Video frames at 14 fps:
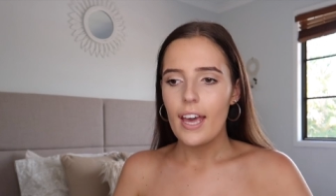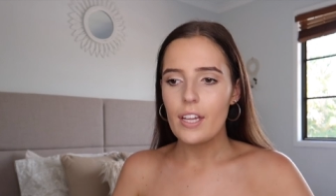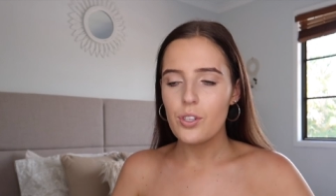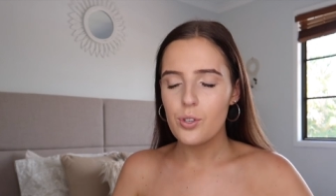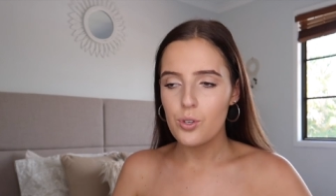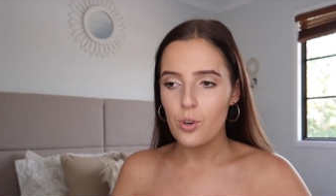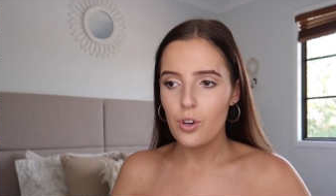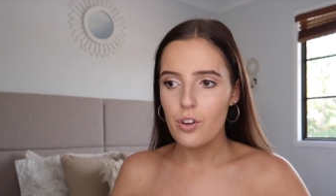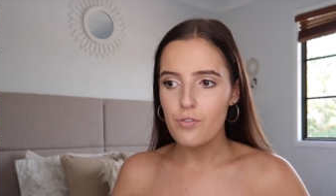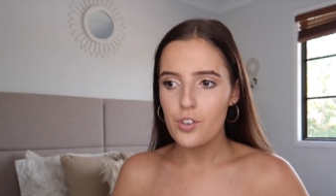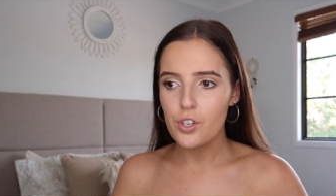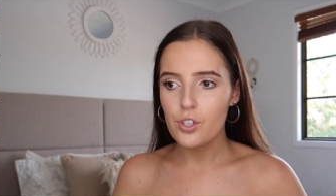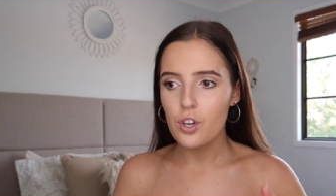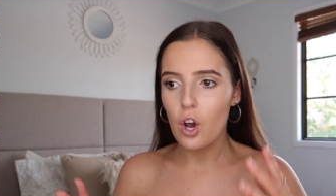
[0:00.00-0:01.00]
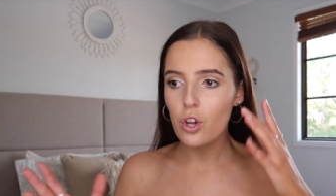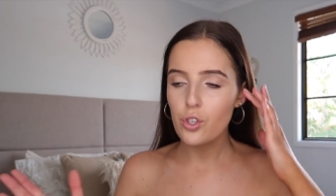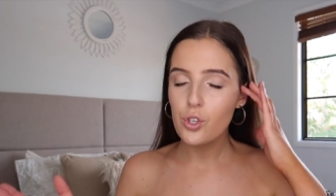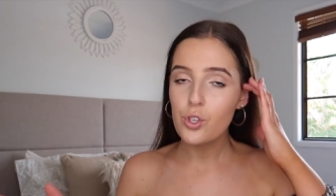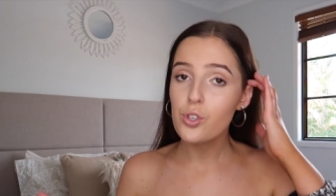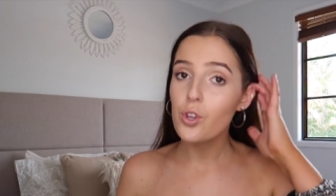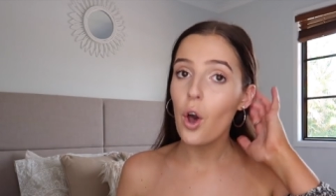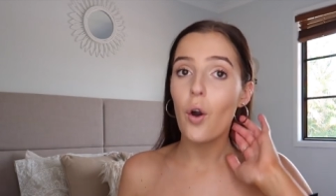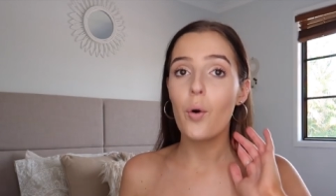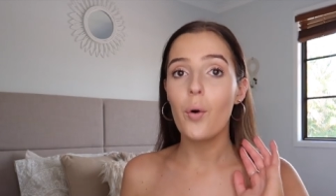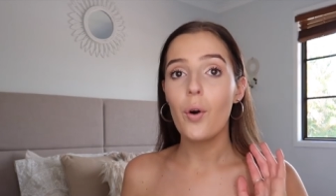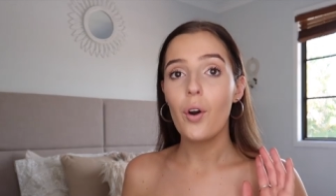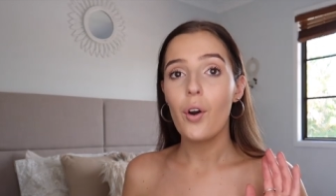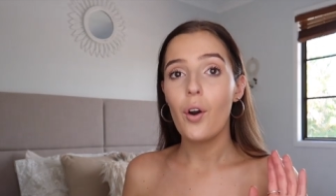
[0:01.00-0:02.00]
it sort of just got
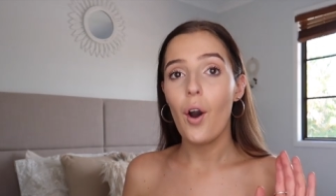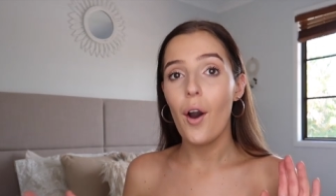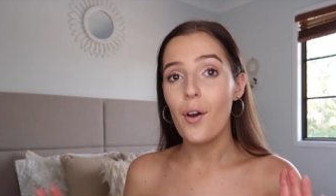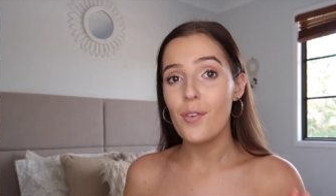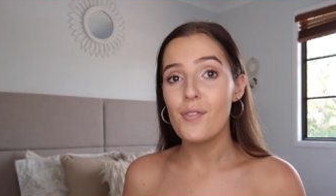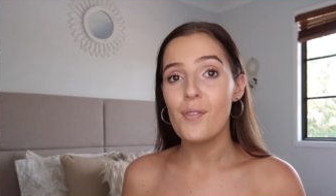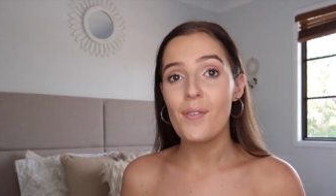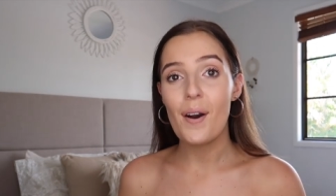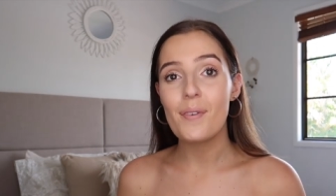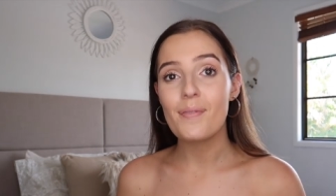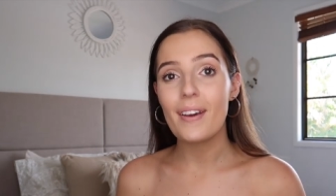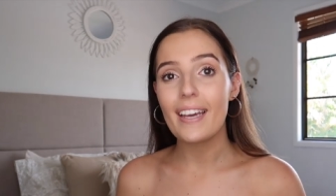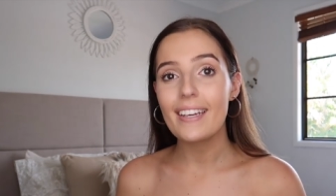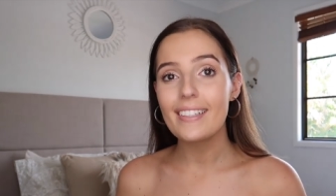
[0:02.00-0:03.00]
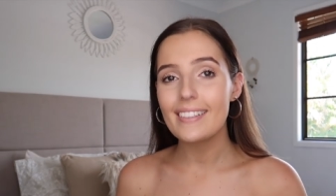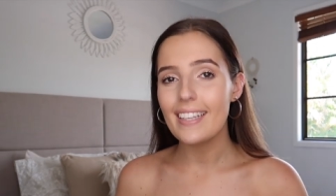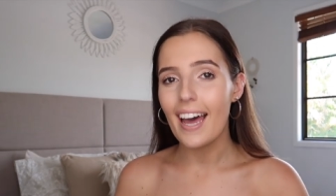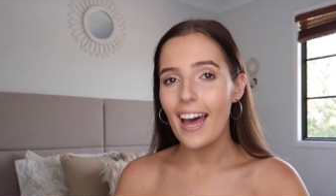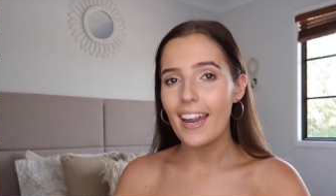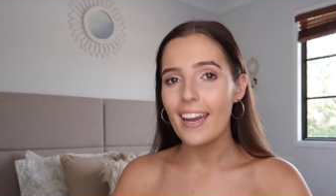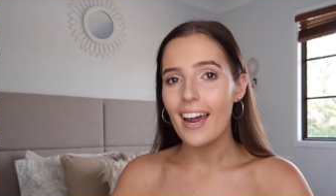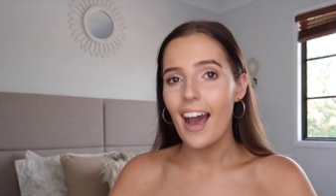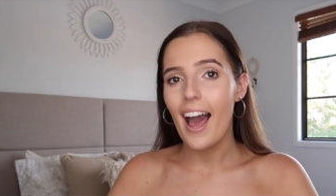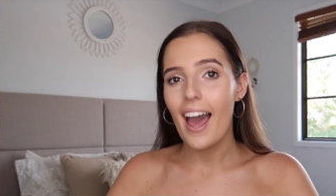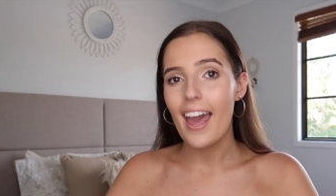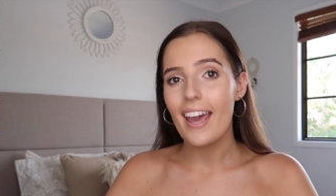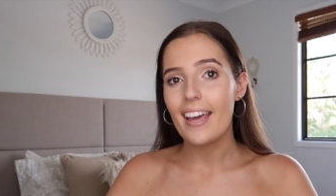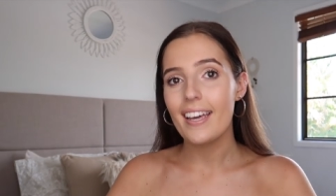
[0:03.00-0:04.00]
so overwhelming that
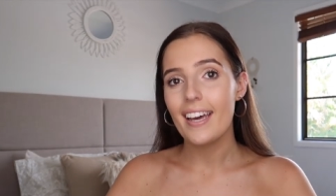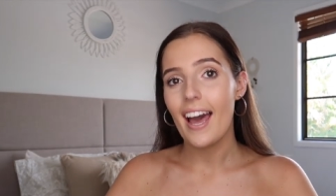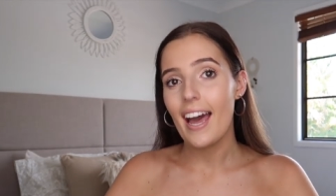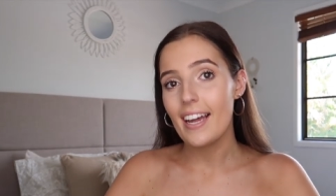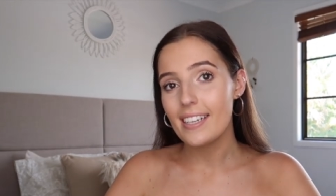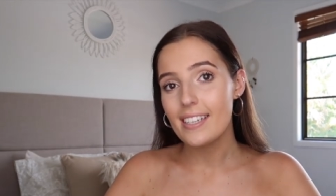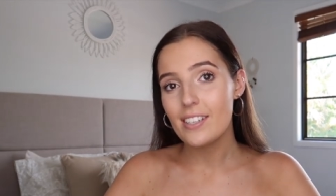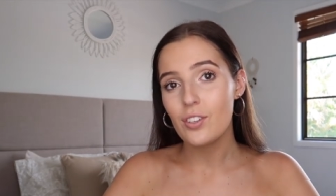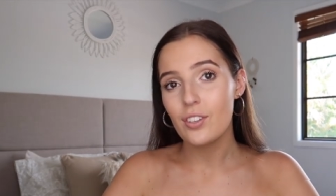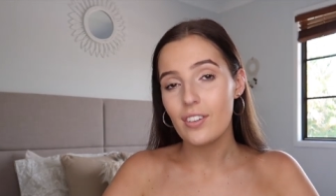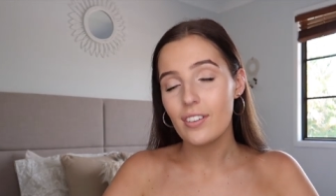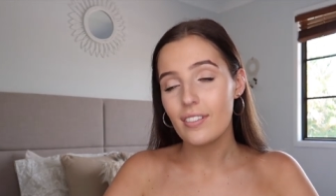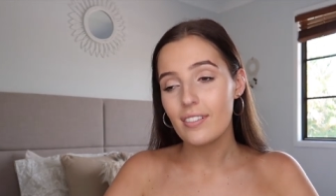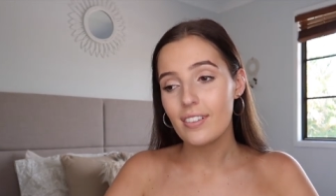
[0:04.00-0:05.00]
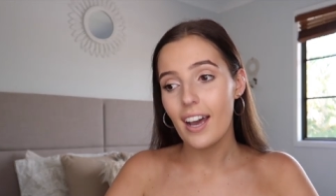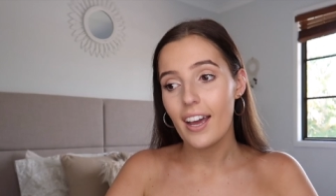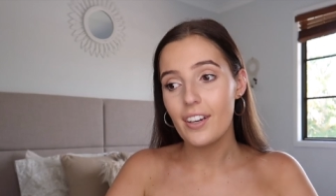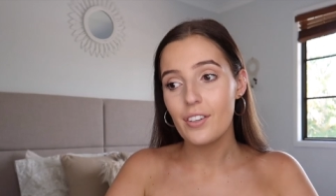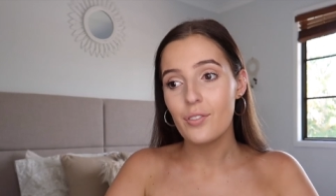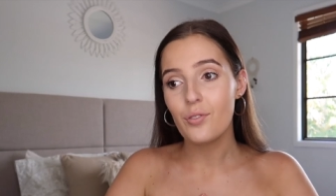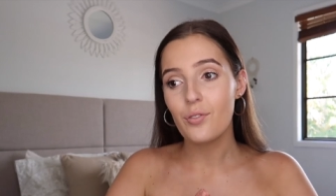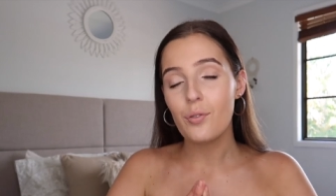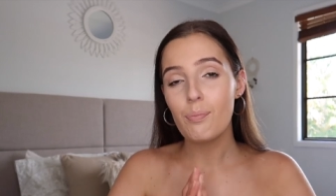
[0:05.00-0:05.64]
I had to kind of